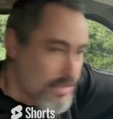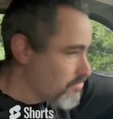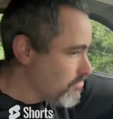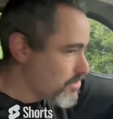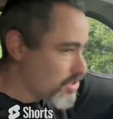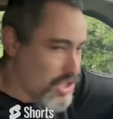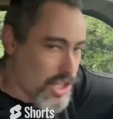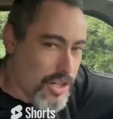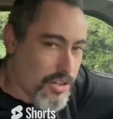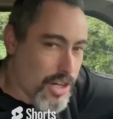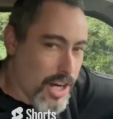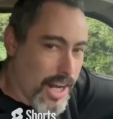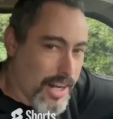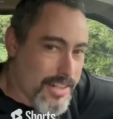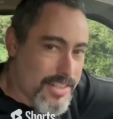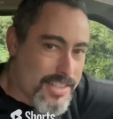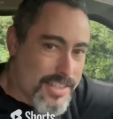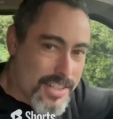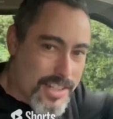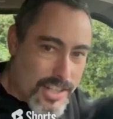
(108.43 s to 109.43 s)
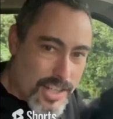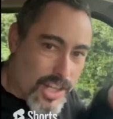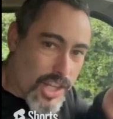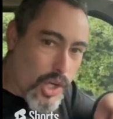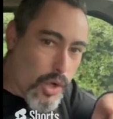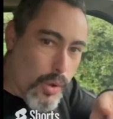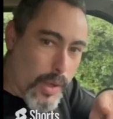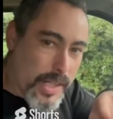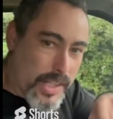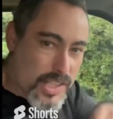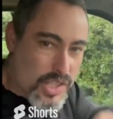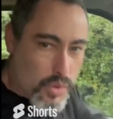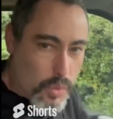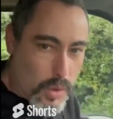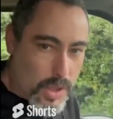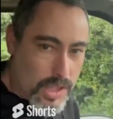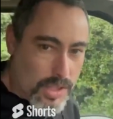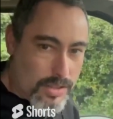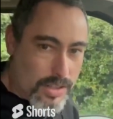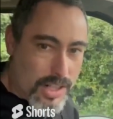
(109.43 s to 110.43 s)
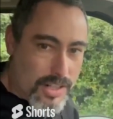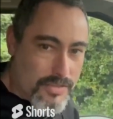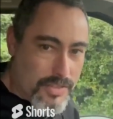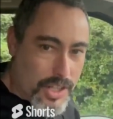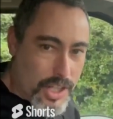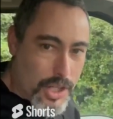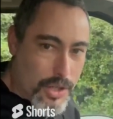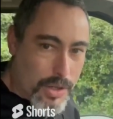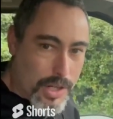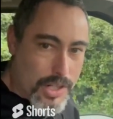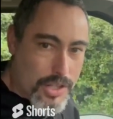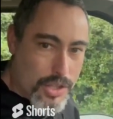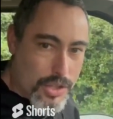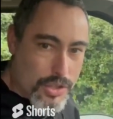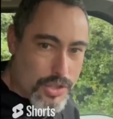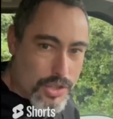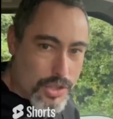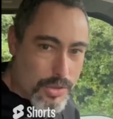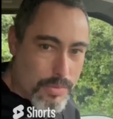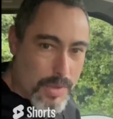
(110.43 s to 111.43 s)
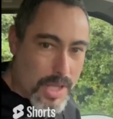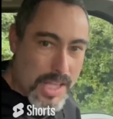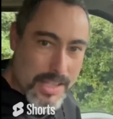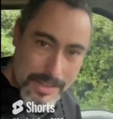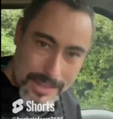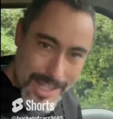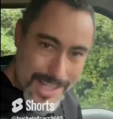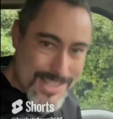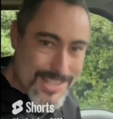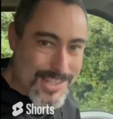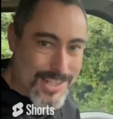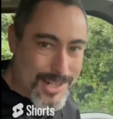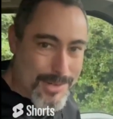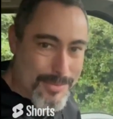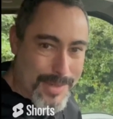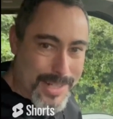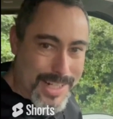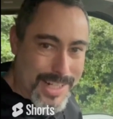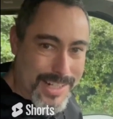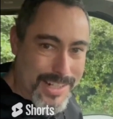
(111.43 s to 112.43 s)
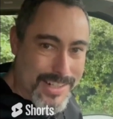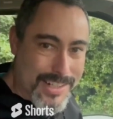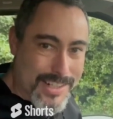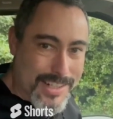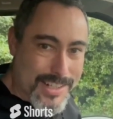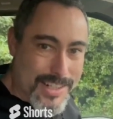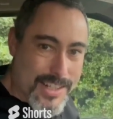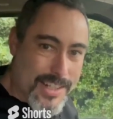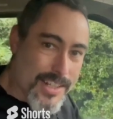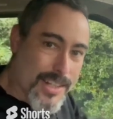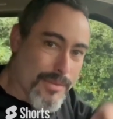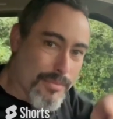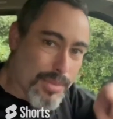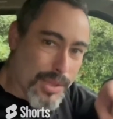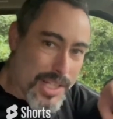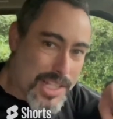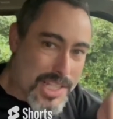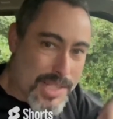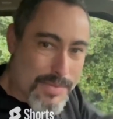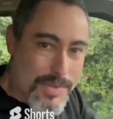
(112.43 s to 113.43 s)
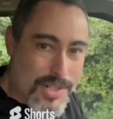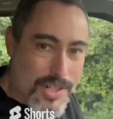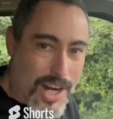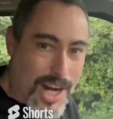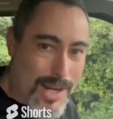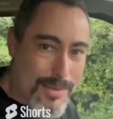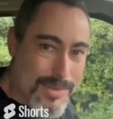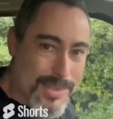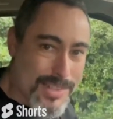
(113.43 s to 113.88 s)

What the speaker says: She runs. Quickest will it run video on YouTube. Less than a minute. Please subscribe.